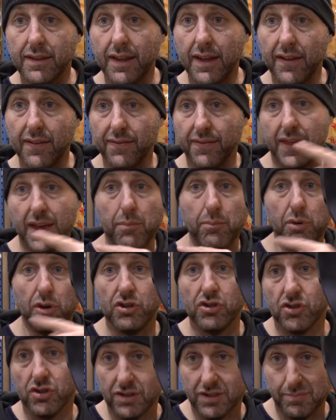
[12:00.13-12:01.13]
that bow
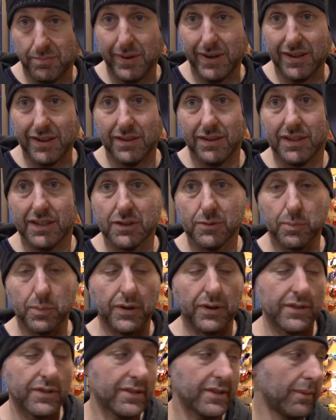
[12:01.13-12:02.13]
shoots better than this
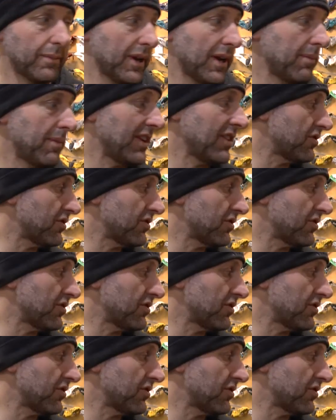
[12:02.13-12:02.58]
bow. So I'm going to be